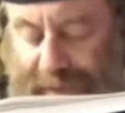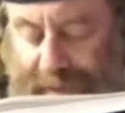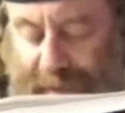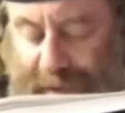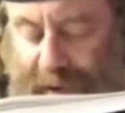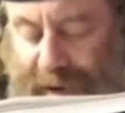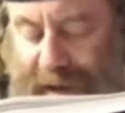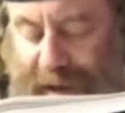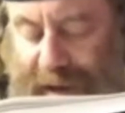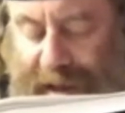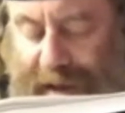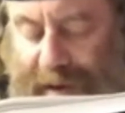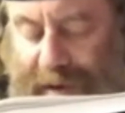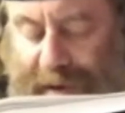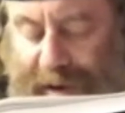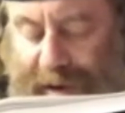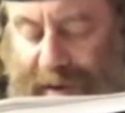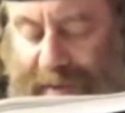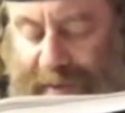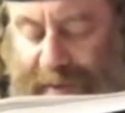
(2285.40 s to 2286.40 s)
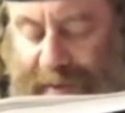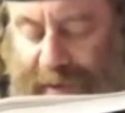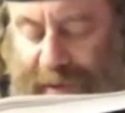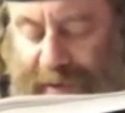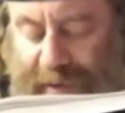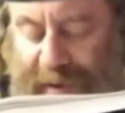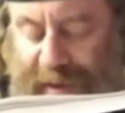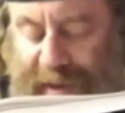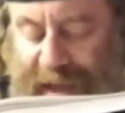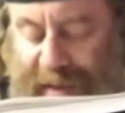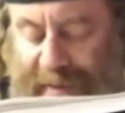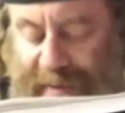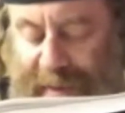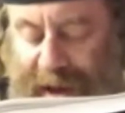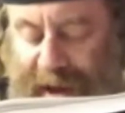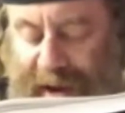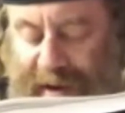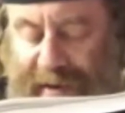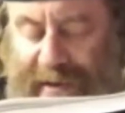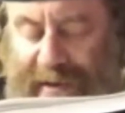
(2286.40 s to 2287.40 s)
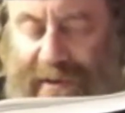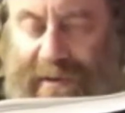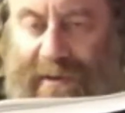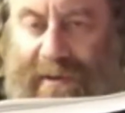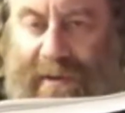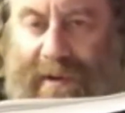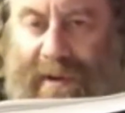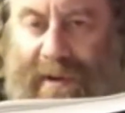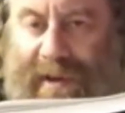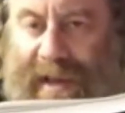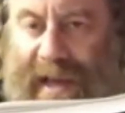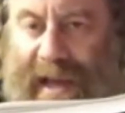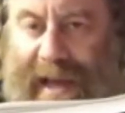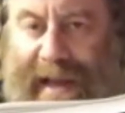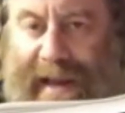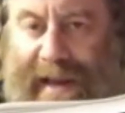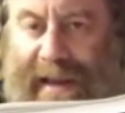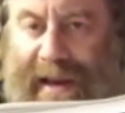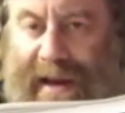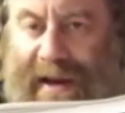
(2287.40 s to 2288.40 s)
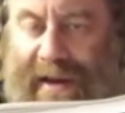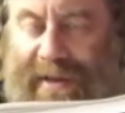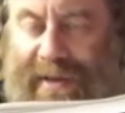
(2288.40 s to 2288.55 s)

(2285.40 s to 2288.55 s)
Or for that matter, on any